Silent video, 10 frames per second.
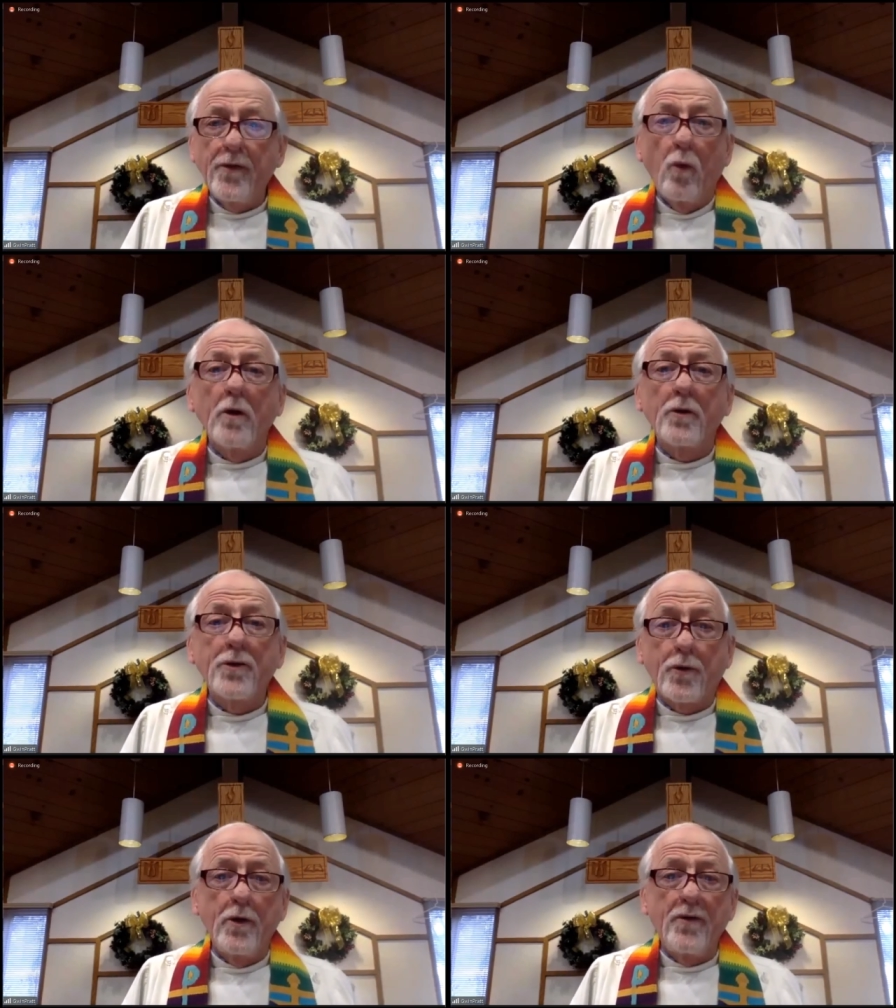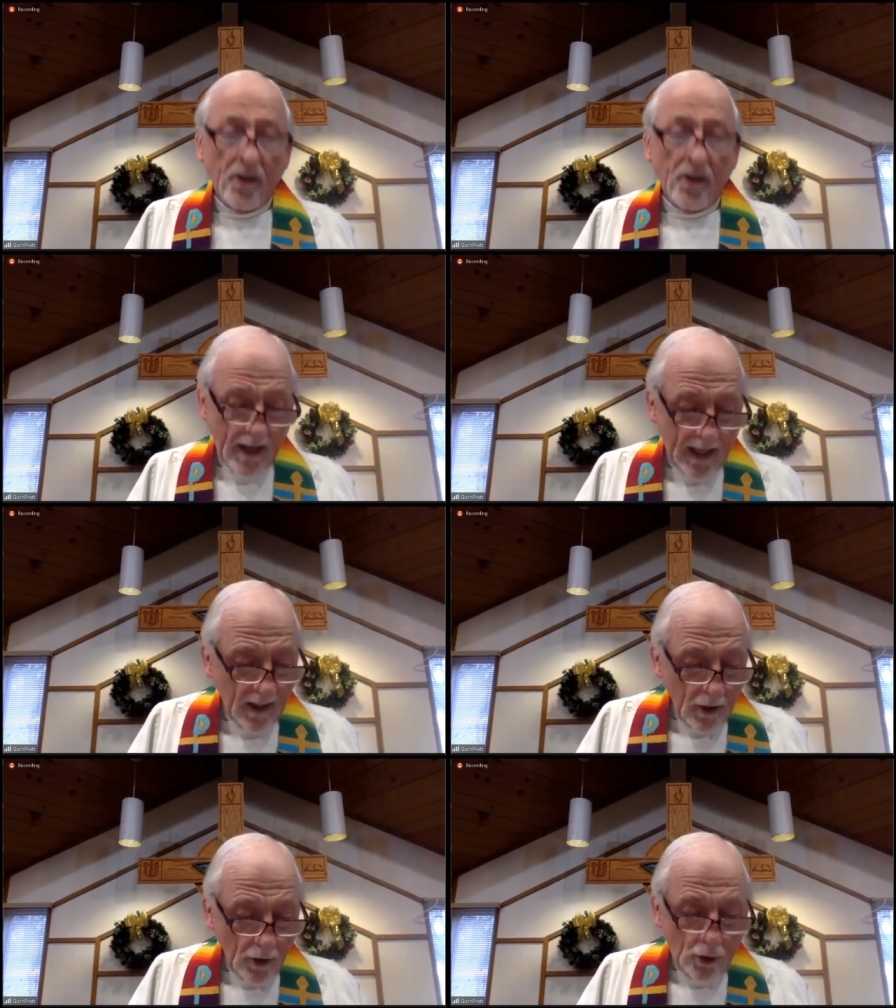The world's truth is
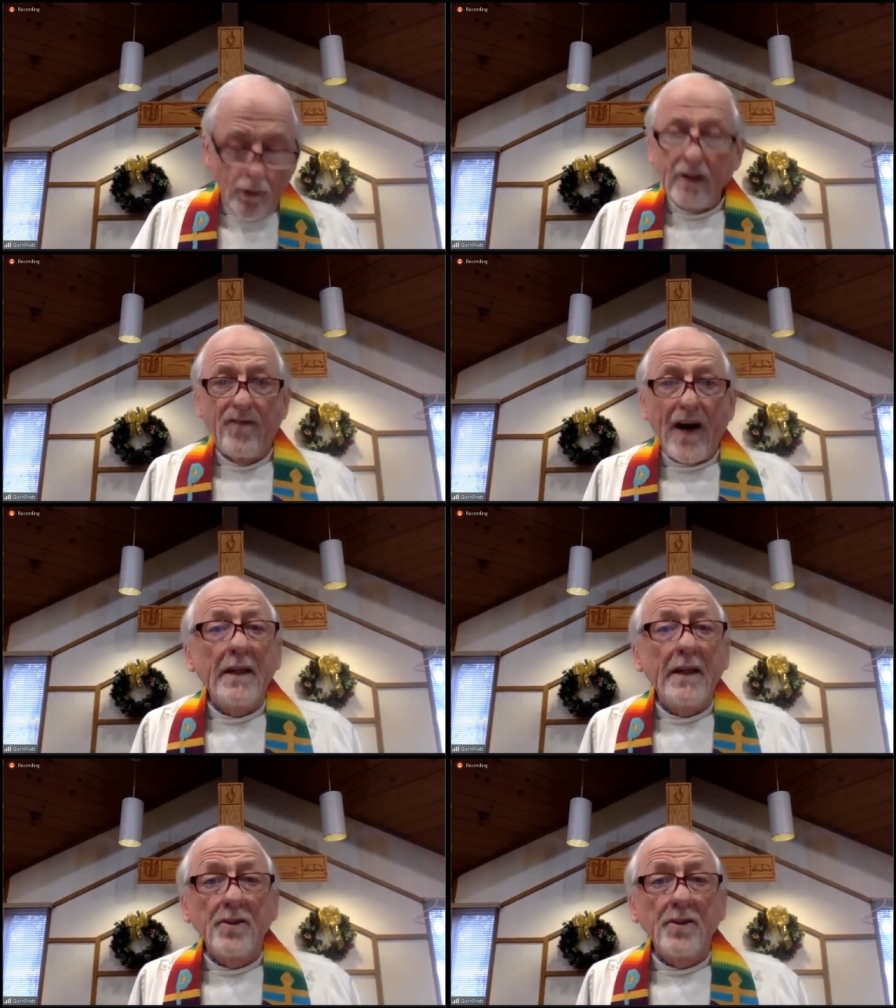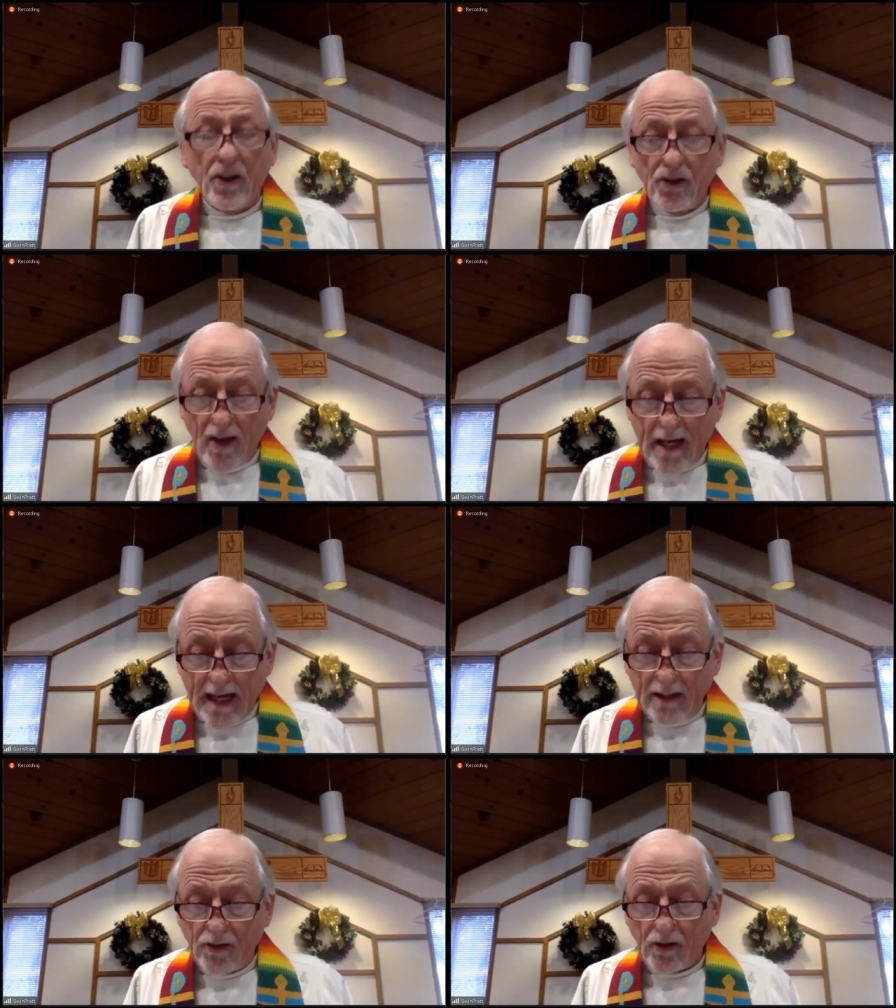that doing violence is the
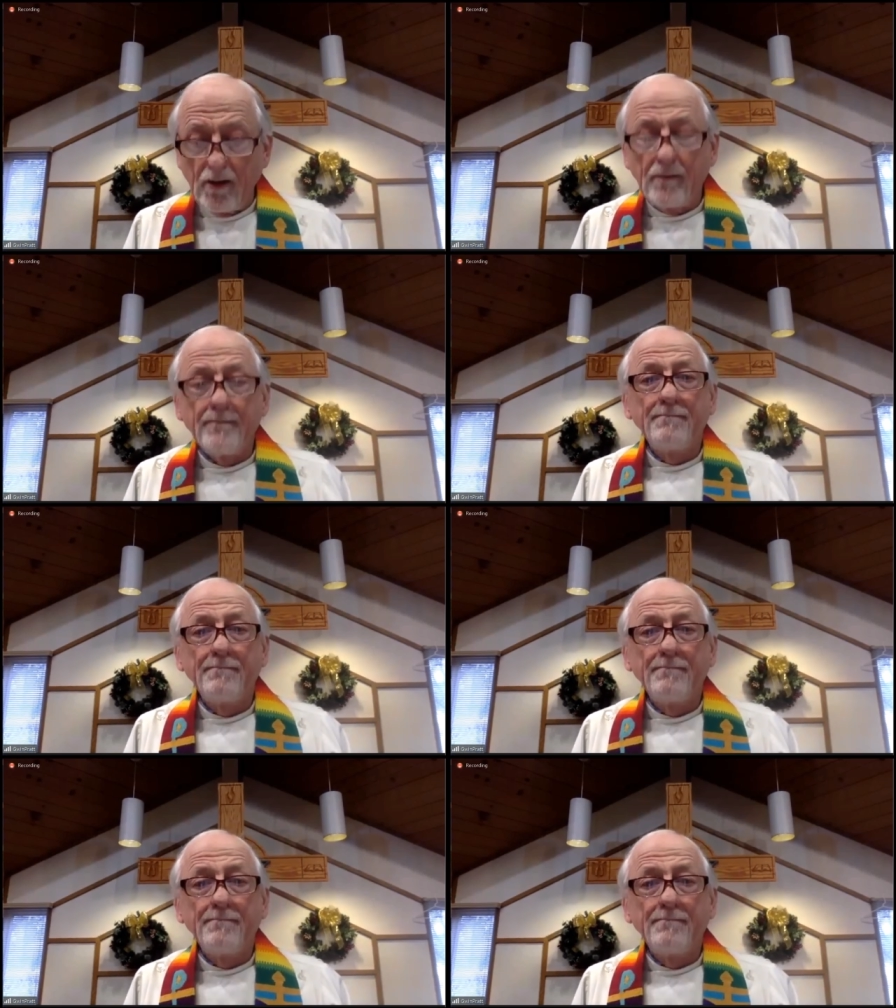answer.